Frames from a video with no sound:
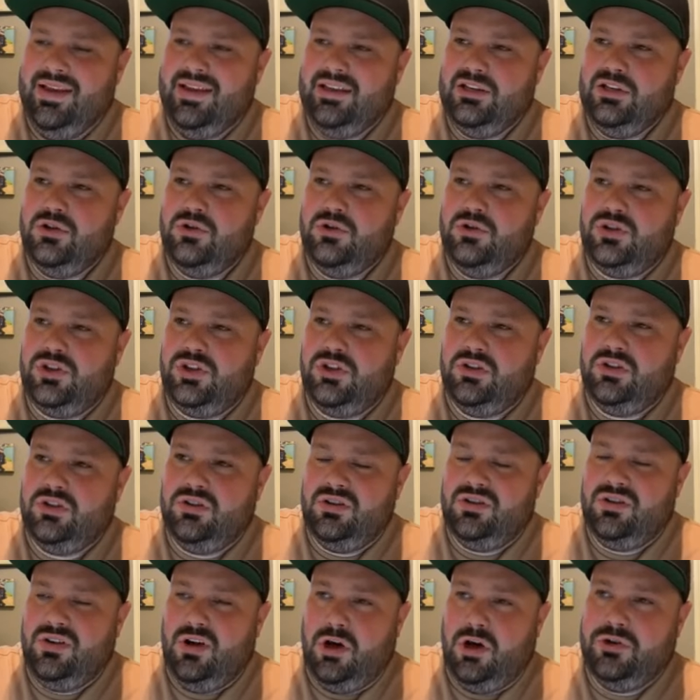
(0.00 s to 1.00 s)
You should
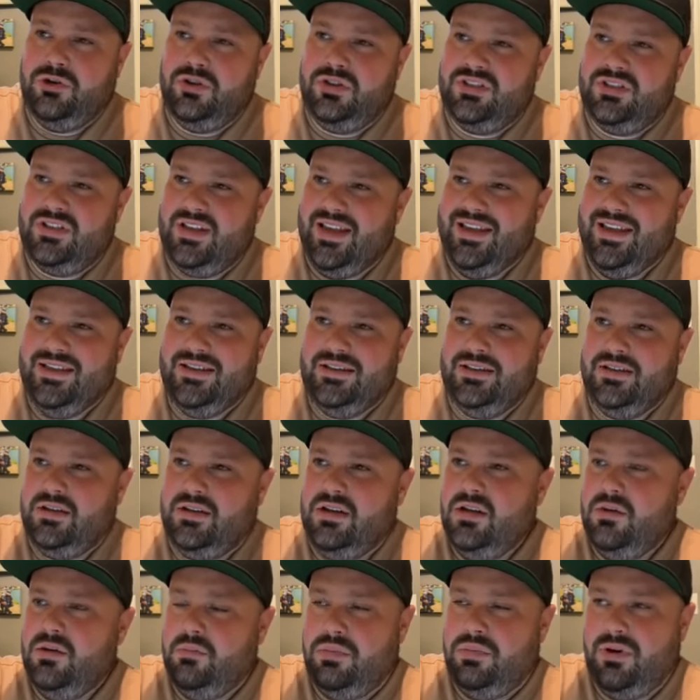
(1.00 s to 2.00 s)
understand
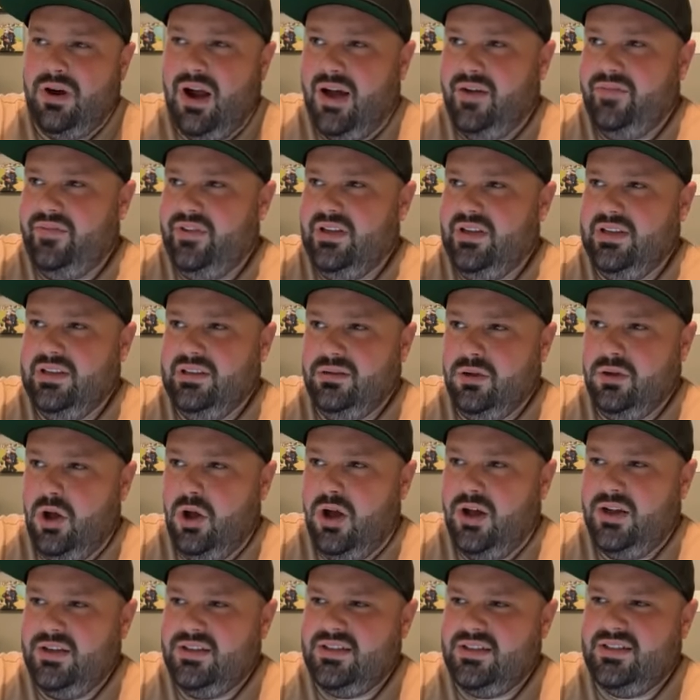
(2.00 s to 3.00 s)
profit and
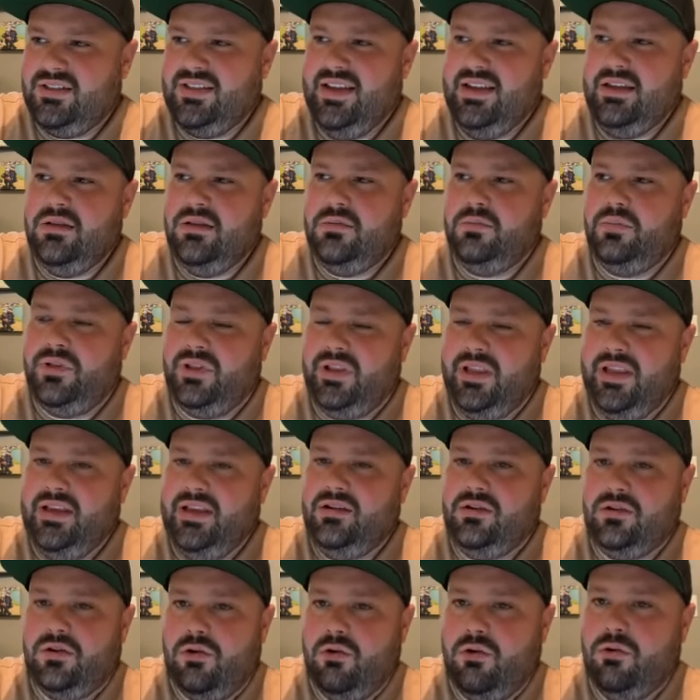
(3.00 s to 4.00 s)
loss and
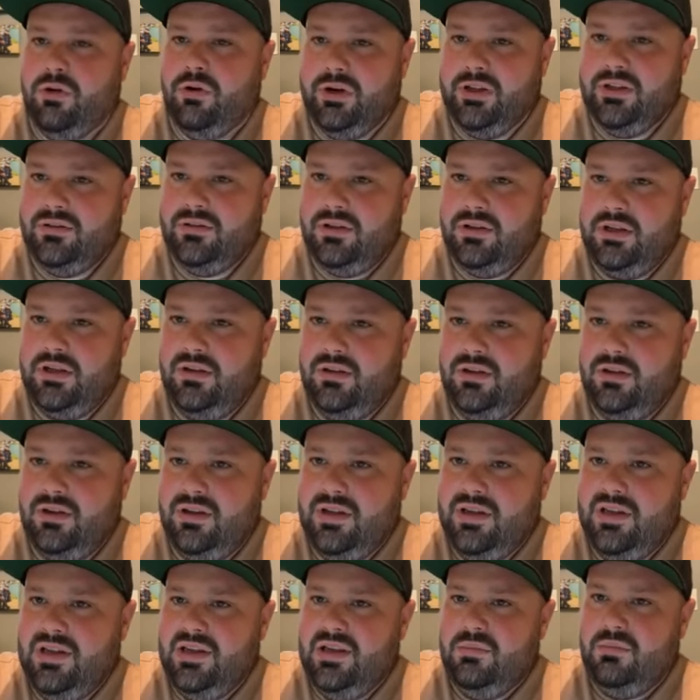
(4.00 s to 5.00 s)
plan accordingly.
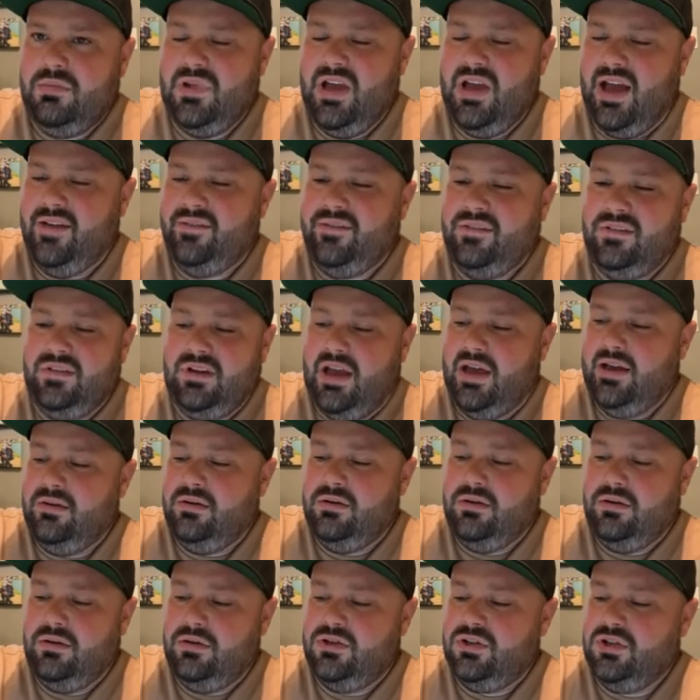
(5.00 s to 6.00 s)

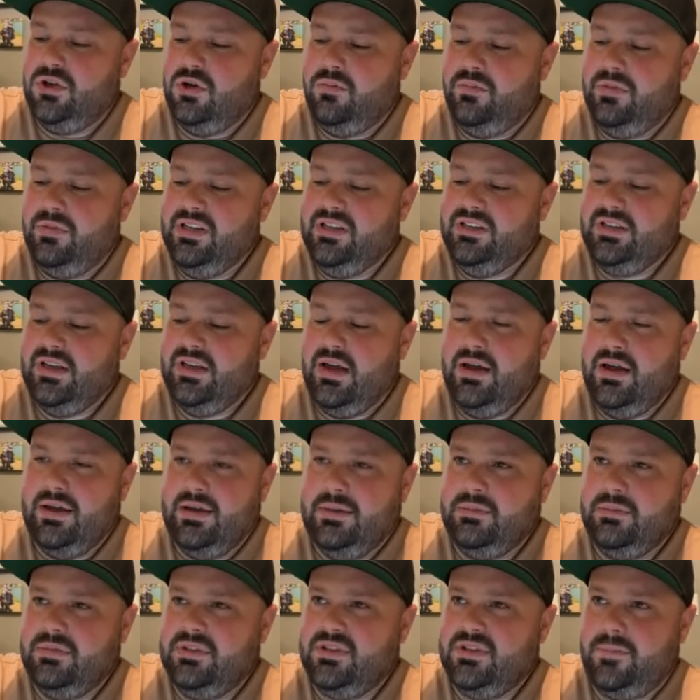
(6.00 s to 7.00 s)
So many
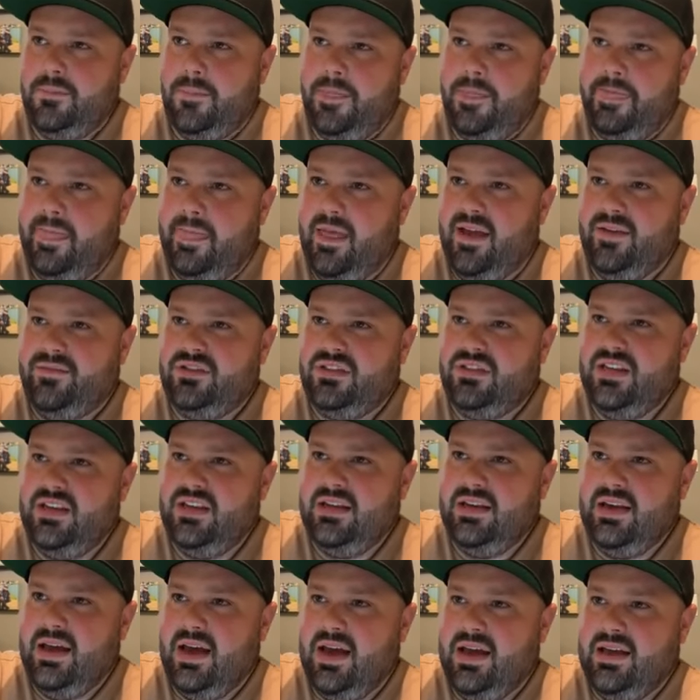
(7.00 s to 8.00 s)
times I've
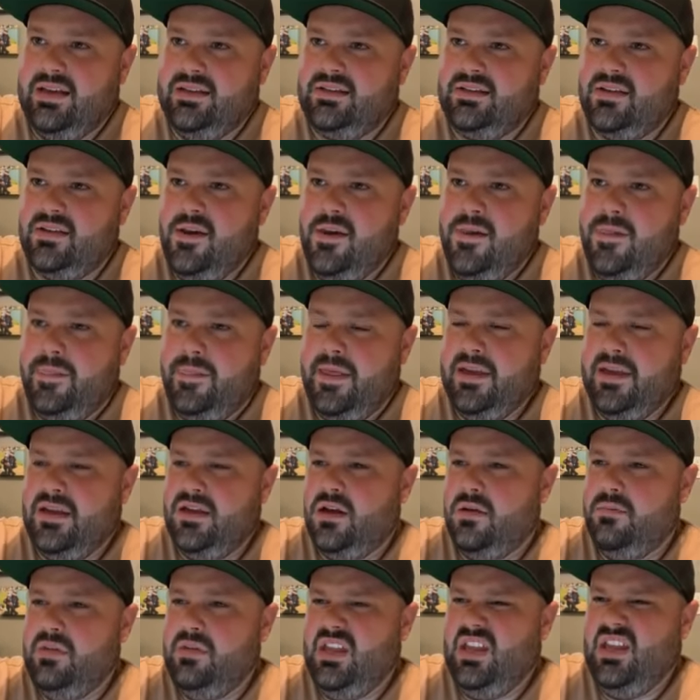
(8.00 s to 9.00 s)
seen guys, they
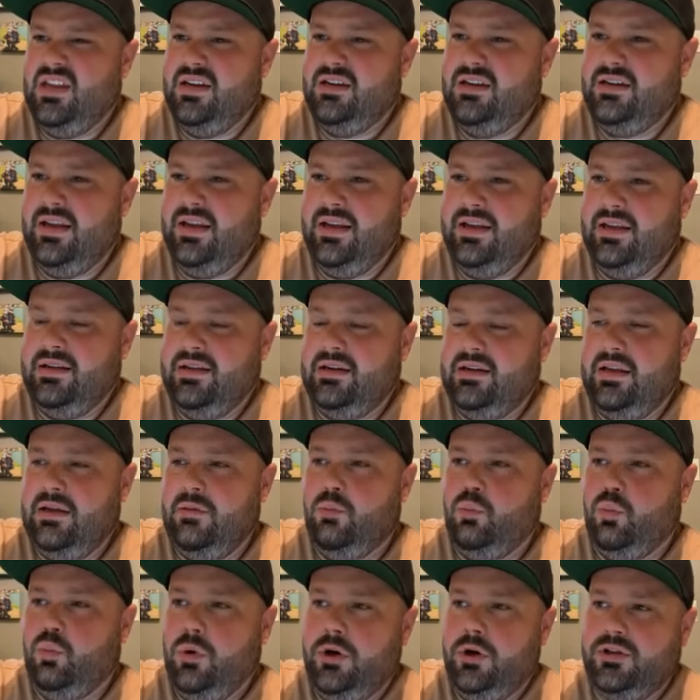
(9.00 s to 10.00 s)
come in and
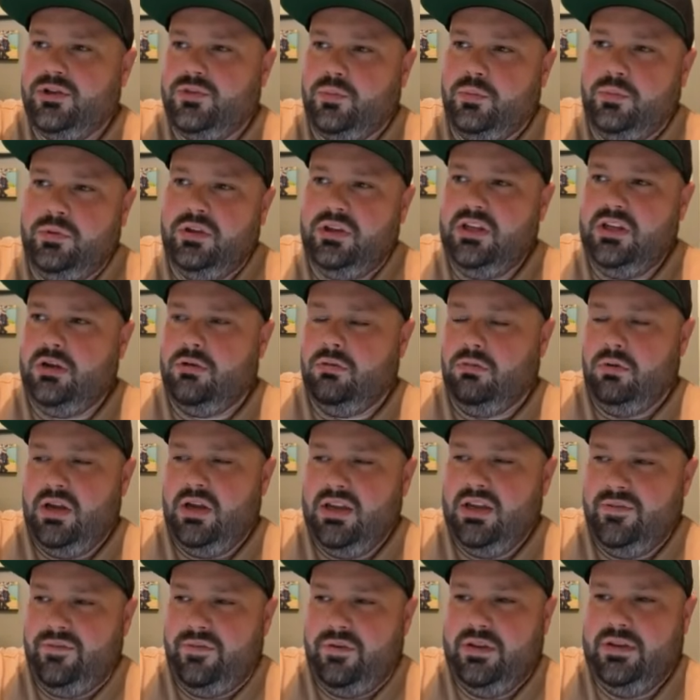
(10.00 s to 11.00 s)
it works really
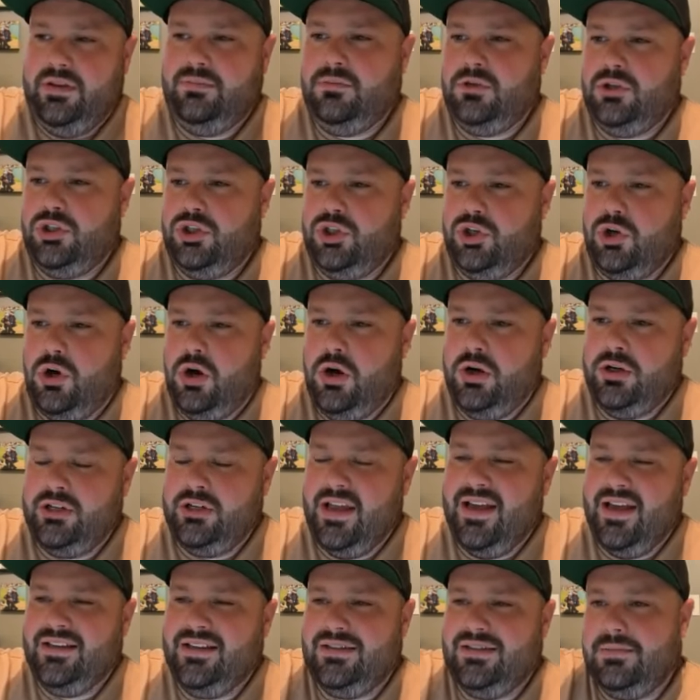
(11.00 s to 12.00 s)
great for them to
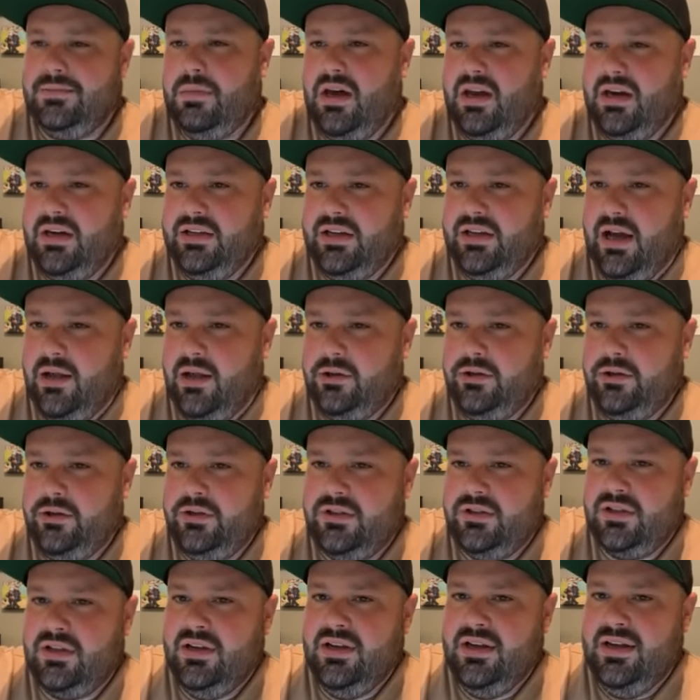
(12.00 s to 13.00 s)
charge X amount of
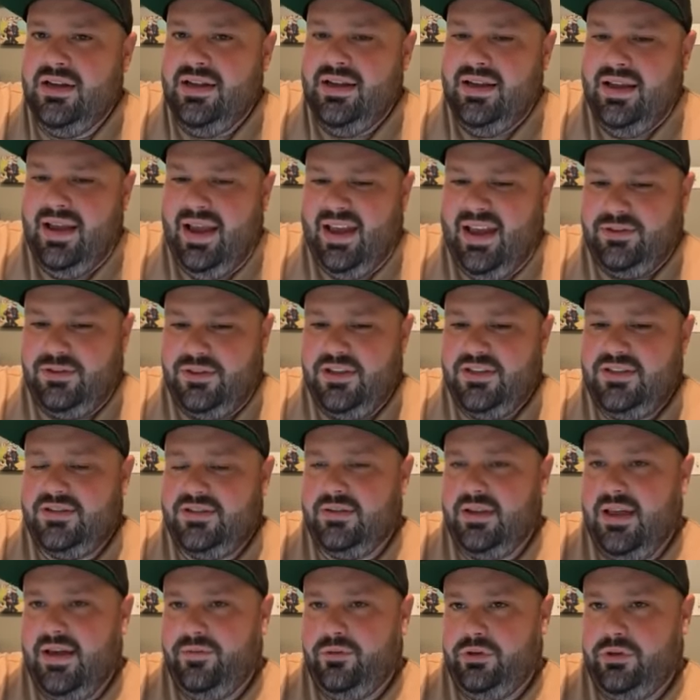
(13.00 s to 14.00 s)
dollars at this
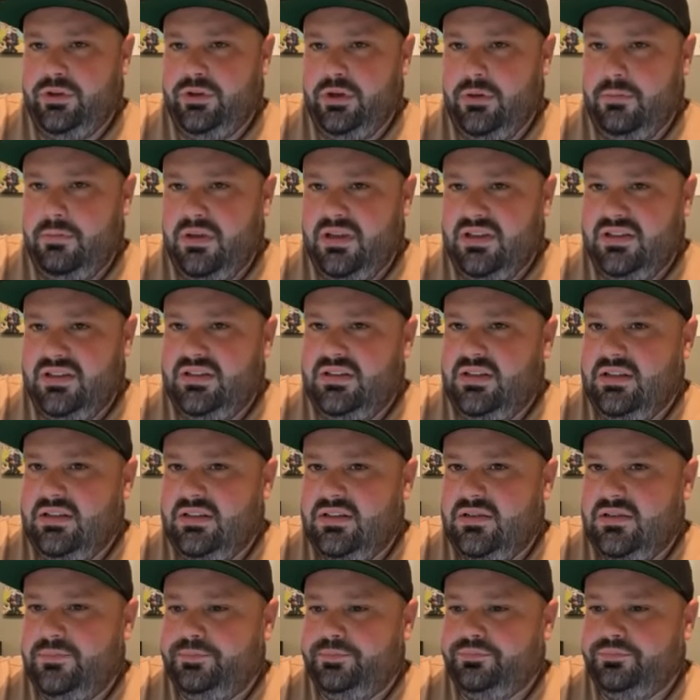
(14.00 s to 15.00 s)
level in their
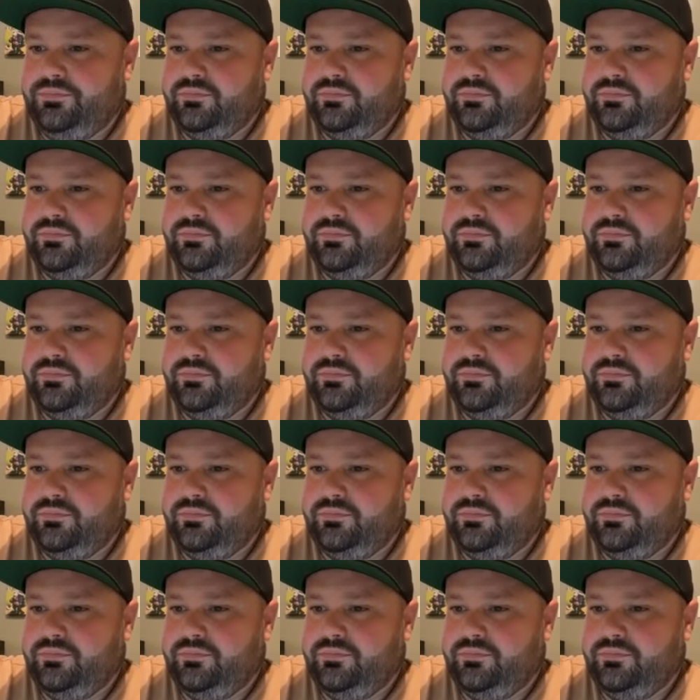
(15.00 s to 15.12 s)
business.